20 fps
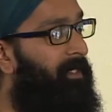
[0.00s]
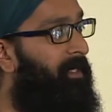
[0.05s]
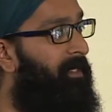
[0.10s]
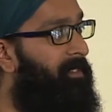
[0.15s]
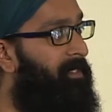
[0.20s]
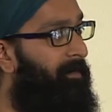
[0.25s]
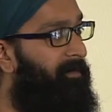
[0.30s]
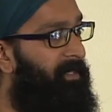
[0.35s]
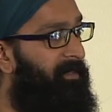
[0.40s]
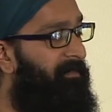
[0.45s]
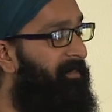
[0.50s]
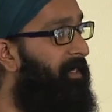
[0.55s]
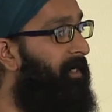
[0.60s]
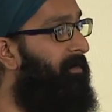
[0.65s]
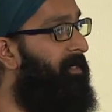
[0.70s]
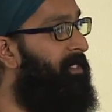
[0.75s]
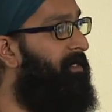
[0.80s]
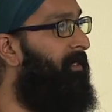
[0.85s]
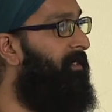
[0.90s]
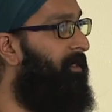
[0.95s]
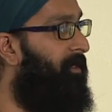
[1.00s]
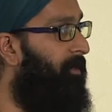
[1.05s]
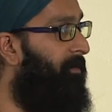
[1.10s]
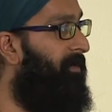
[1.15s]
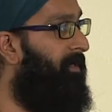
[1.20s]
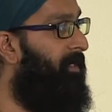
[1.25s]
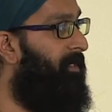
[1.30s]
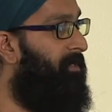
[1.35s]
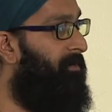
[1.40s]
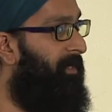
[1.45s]
something very much like the
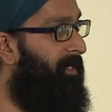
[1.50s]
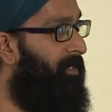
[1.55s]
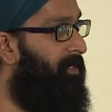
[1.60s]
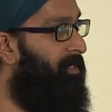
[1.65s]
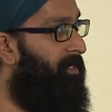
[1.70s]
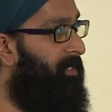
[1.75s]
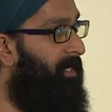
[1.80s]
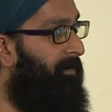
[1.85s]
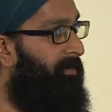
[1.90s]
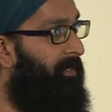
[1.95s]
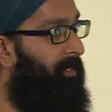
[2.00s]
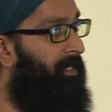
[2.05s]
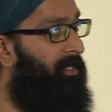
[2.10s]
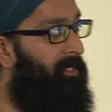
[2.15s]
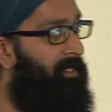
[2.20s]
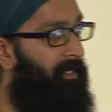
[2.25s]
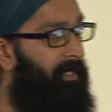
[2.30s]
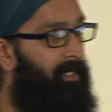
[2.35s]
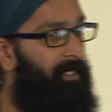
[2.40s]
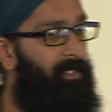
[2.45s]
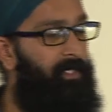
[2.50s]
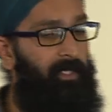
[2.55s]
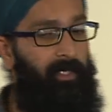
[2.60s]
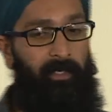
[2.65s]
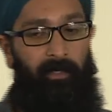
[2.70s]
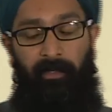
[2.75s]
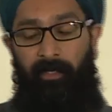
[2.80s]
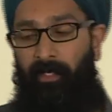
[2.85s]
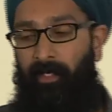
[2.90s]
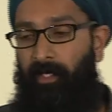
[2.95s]
open expenditures application that I
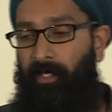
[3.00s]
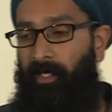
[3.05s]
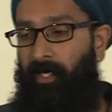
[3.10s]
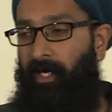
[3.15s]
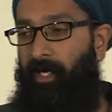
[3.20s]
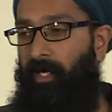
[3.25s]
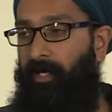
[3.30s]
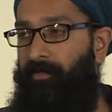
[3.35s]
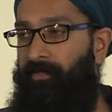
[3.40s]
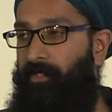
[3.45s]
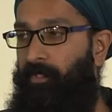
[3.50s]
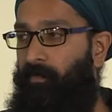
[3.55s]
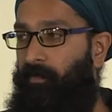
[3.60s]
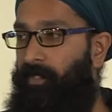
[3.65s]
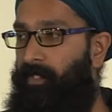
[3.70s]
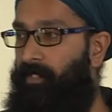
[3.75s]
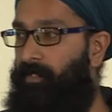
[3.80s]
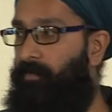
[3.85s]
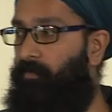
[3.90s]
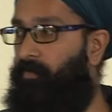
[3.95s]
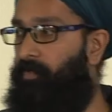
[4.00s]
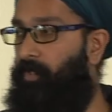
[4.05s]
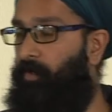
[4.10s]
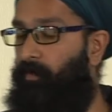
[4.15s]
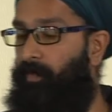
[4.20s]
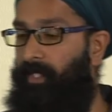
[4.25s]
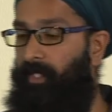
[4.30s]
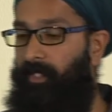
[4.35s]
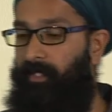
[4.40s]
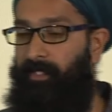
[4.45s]
showed. So
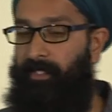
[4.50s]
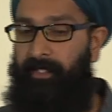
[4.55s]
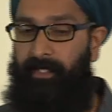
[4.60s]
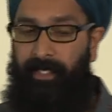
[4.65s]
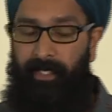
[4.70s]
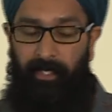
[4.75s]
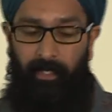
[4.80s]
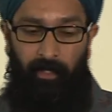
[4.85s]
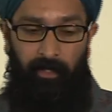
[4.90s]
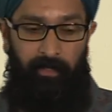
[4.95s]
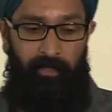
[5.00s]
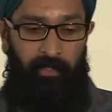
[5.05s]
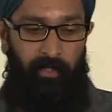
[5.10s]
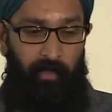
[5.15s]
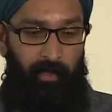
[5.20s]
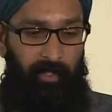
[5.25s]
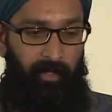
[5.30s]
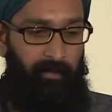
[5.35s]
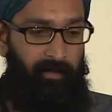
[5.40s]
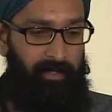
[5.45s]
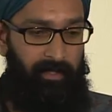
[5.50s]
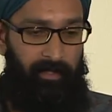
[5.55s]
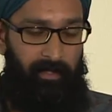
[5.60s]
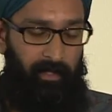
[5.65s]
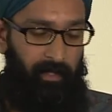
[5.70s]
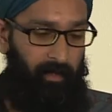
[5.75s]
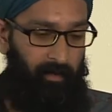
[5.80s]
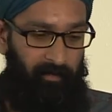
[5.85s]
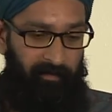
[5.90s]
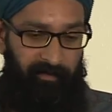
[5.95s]
we looked at that. New York was,
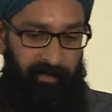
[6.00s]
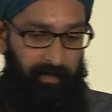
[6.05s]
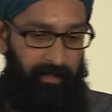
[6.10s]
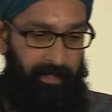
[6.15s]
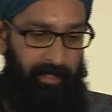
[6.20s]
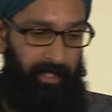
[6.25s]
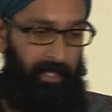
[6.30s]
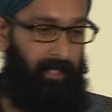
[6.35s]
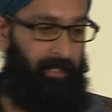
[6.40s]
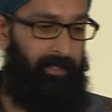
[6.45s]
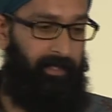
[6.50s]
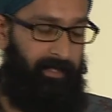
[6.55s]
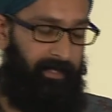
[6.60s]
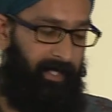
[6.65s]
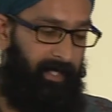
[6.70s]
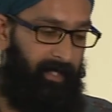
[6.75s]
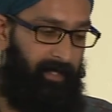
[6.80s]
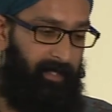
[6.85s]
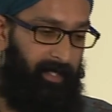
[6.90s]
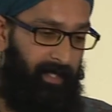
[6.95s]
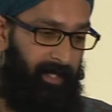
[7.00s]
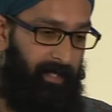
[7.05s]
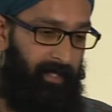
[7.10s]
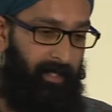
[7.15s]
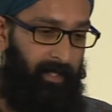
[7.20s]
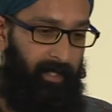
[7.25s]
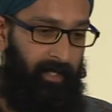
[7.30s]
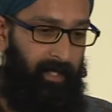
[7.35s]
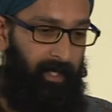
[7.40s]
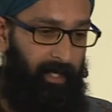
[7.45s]
very eager to take that
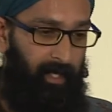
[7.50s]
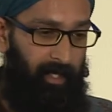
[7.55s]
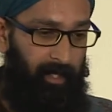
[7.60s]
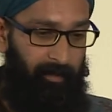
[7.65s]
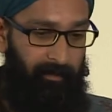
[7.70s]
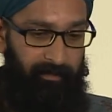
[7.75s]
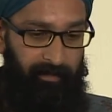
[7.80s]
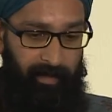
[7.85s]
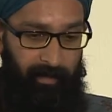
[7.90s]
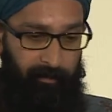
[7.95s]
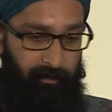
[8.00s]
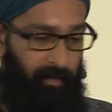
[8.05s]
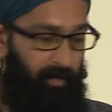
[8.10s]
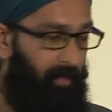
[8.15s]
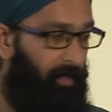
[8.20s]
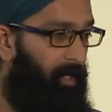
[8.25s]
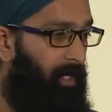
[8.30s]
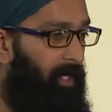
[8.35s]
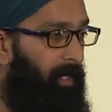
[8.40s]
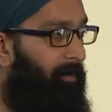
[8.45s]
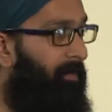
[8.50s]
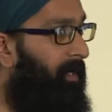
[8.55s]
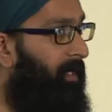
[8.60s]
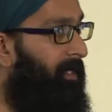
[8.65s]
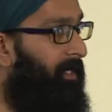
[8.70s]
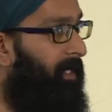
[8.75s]
and put it all up on